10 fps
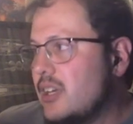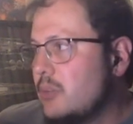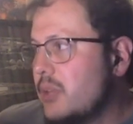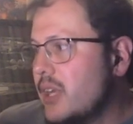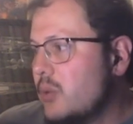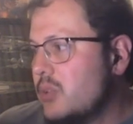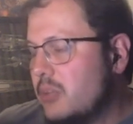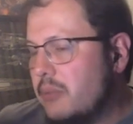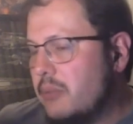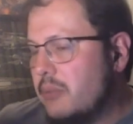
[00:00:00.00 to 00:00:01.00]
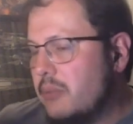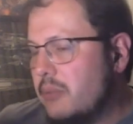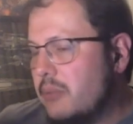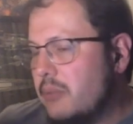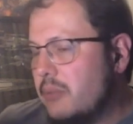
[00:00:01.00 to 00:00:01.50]
a player with command and
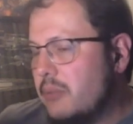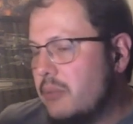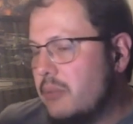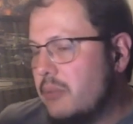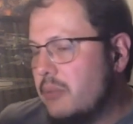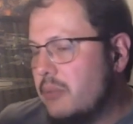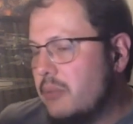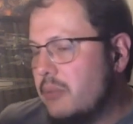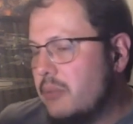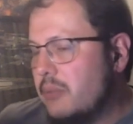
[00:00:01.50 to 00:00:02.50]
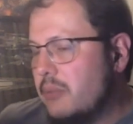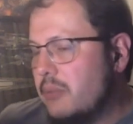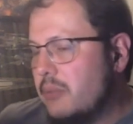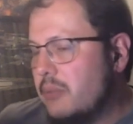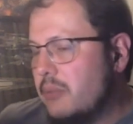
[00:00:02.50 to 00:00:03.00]
control issues since Mike
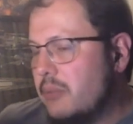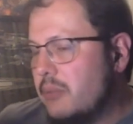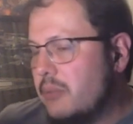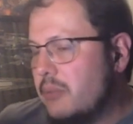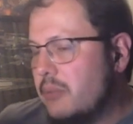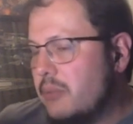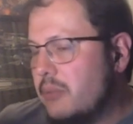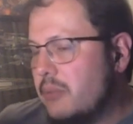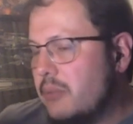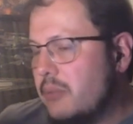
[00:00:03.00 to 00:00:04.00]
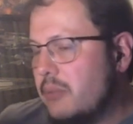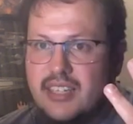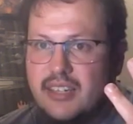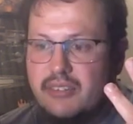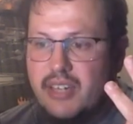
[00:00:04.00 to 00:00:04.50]
Clevenger.
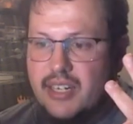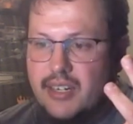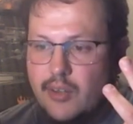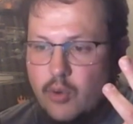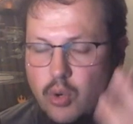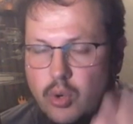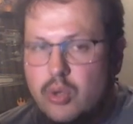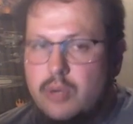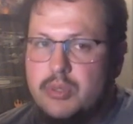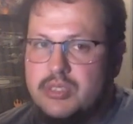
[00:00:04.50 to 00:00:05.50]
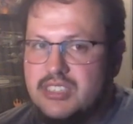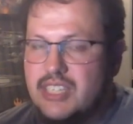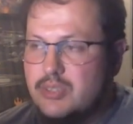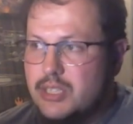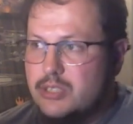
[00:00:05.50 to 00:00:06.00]
They have had horrible
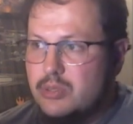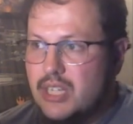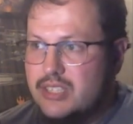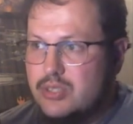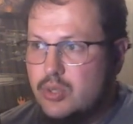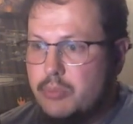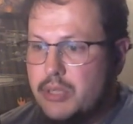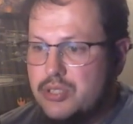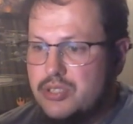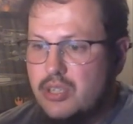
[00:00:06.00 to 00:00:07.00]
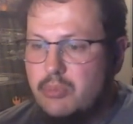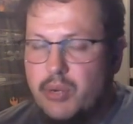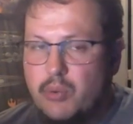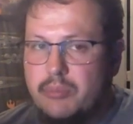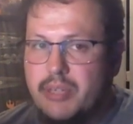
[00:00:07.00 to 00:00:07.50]
success rates with high school pitchers to the
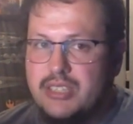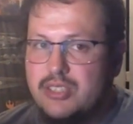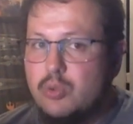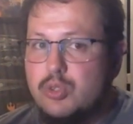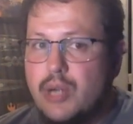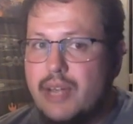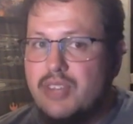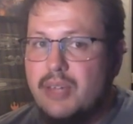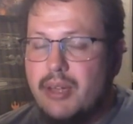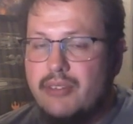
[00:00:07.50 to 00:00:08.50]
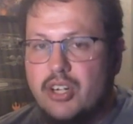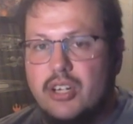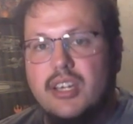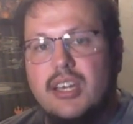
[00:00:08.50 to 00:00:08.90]
point where I'm like, don't draft them ever.